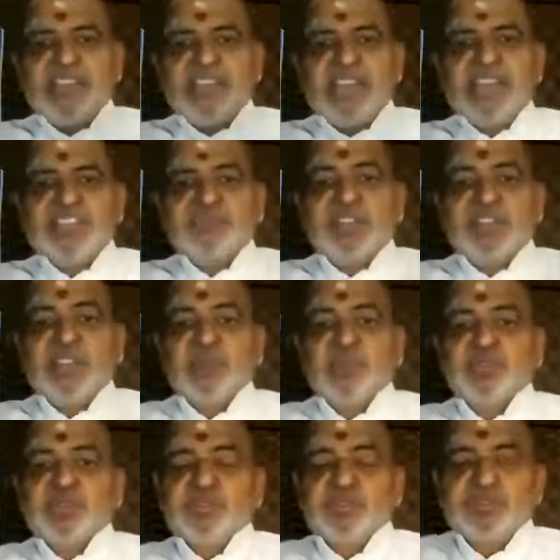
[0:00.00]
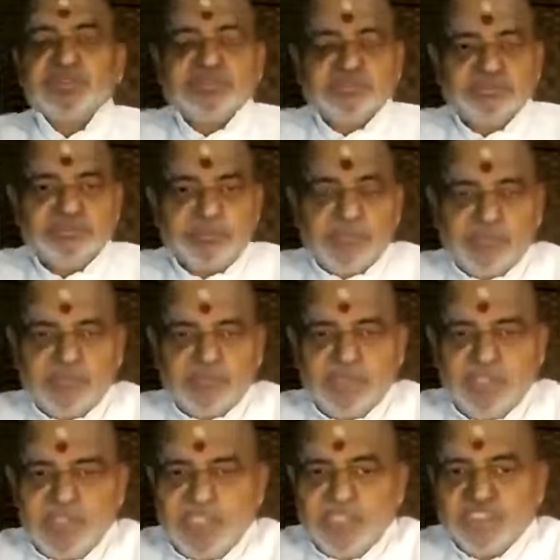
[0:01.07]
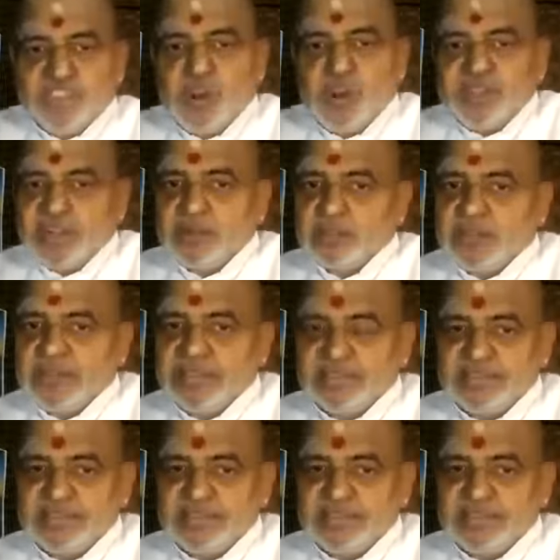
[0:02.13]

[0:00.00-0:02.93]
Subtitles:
there, it's very close to his heart and mind.